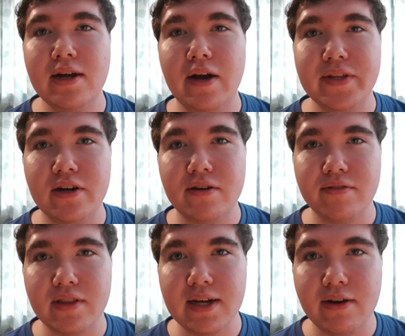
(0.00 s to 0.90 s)
and then
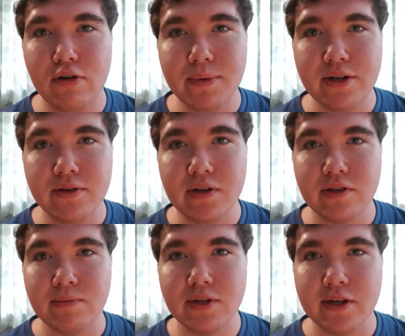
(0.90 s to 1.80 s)
after that I'll be doing
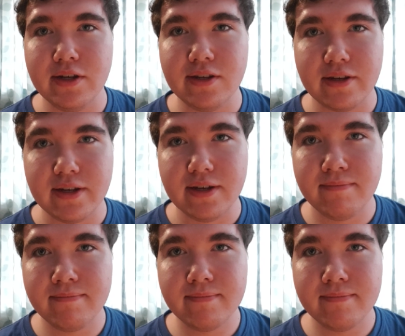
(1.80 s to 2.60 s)
some study, as I say.